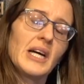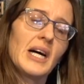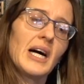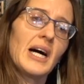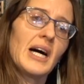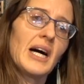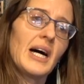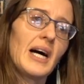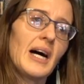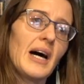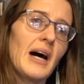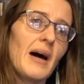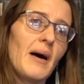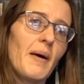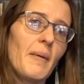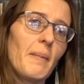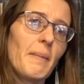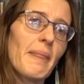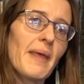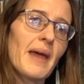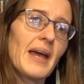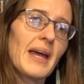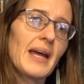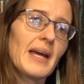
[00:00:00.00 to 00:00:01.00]

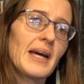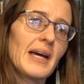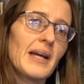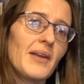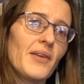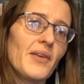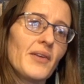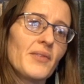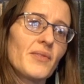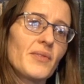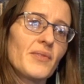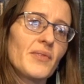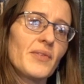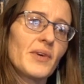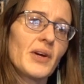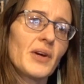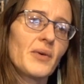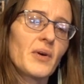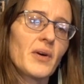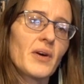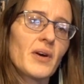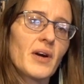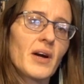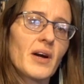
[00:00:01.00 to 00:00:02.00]
And
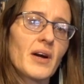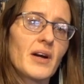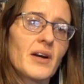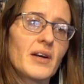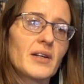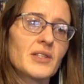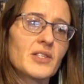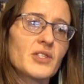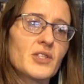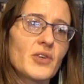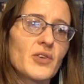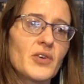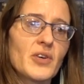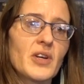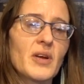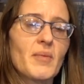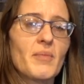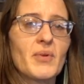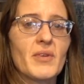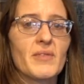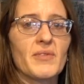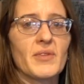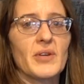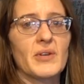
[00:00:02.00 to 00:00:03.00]
there are a certain
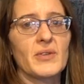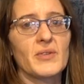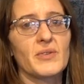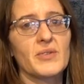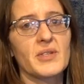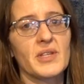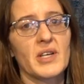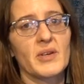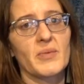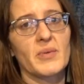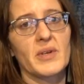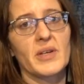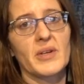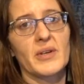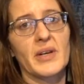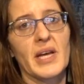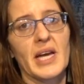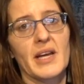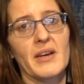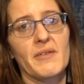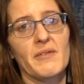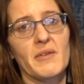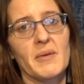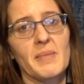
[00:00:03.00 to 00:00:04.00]
number of those that were
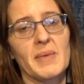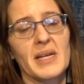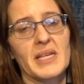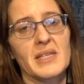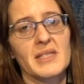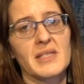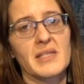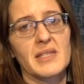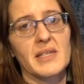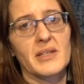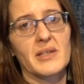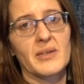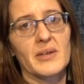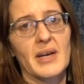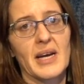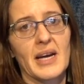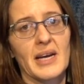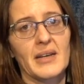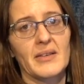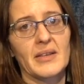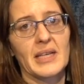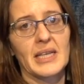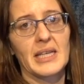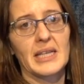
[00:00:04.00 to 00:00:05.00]
okayed for Mendocino
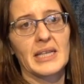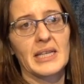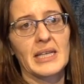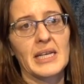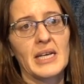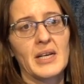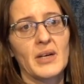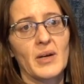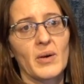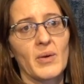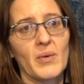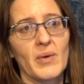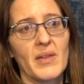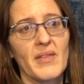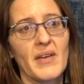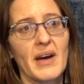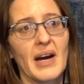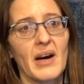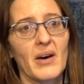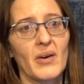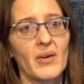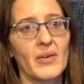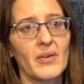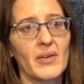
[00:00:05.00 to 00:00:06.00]
County
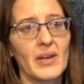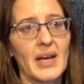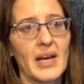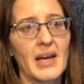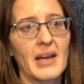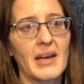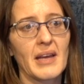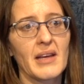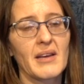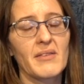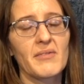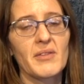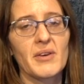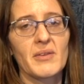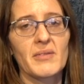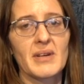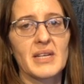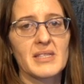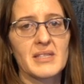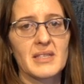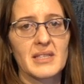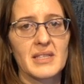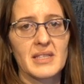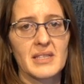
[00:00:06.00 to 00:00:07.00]
without any of the
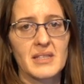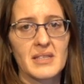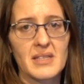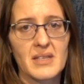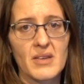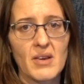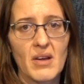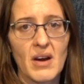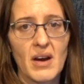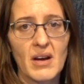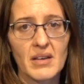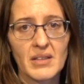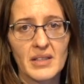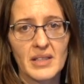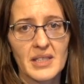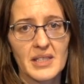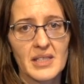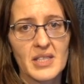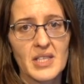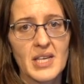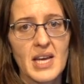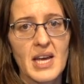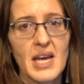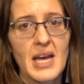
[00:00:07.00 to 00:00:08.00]
residents'
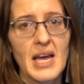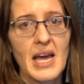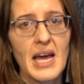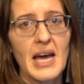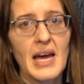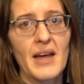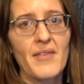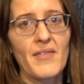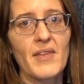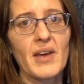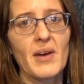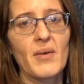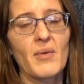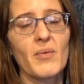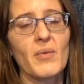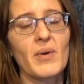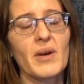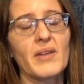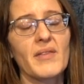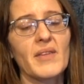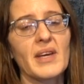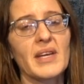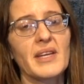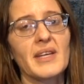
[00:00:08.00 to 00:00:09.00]
knowledge. And
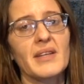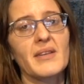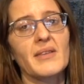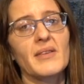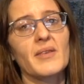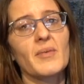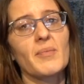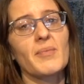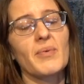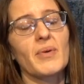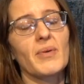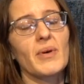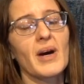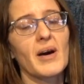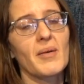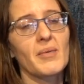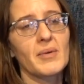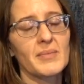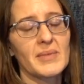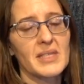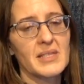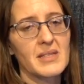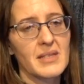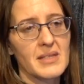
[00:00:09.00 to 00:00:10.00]
they didn't. The
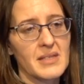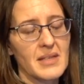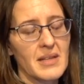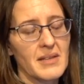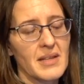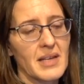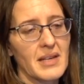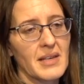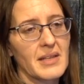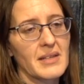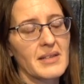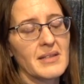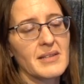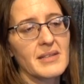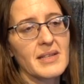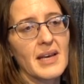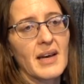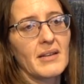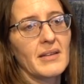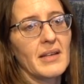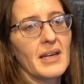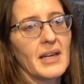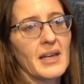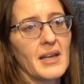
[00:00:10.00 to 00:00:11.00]
problem is that they didn't
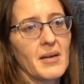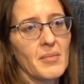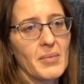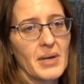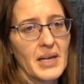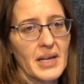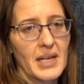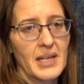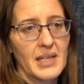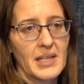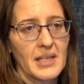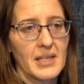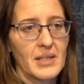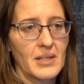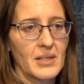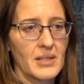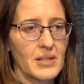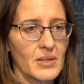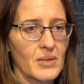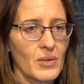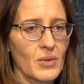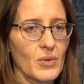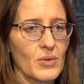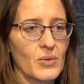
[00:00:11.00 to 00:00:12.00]
tell
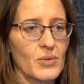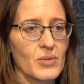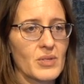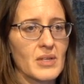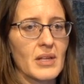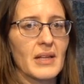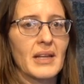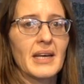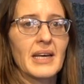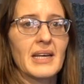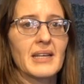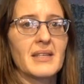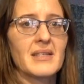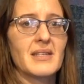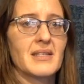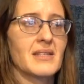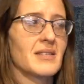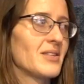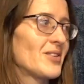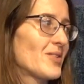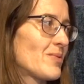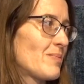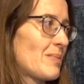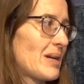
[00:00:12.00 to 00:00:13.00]
anybody whose land is
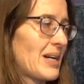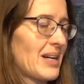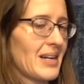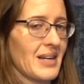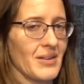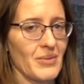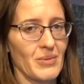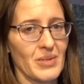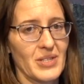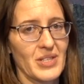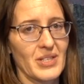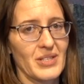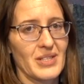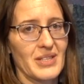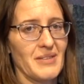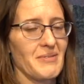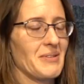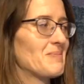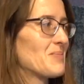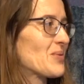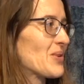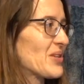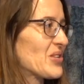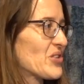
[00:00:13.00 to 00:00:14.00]
nearby, which is
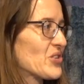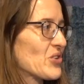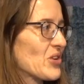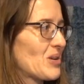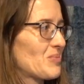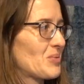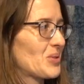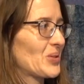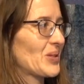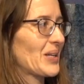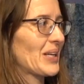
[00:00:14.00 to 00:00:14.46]
even more troubling.